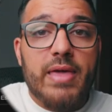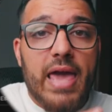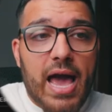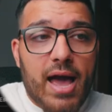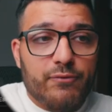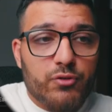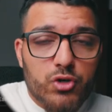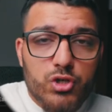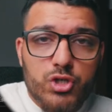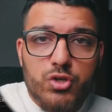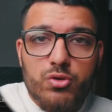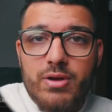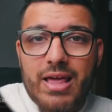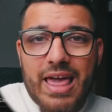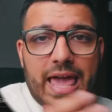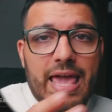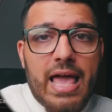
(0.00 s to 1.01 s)
the
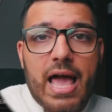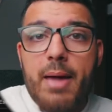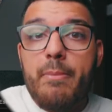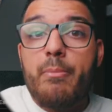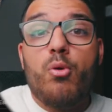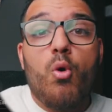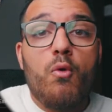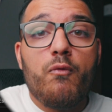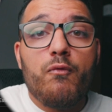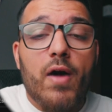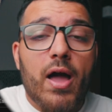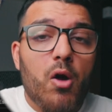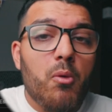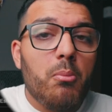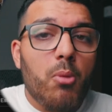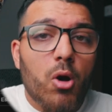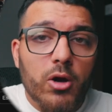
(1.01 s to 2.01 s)
Aftershoot AI
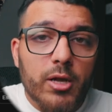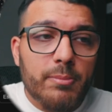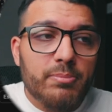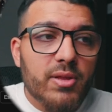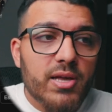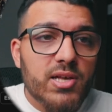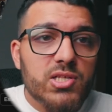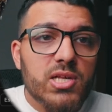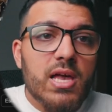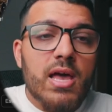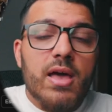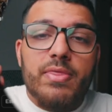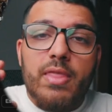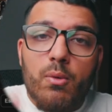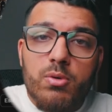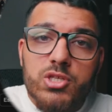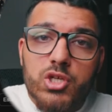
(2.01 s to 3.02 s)
profile marketplace
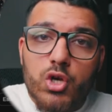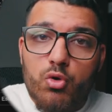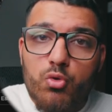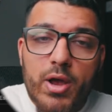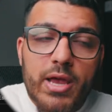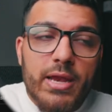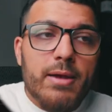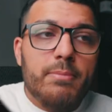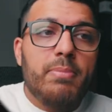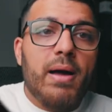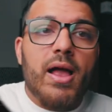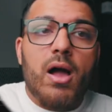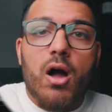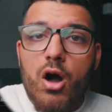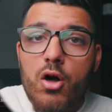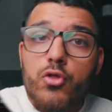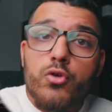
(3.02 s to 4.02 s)
that was created
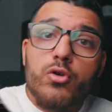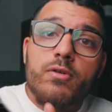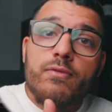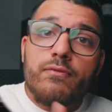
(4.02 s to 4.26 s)
by other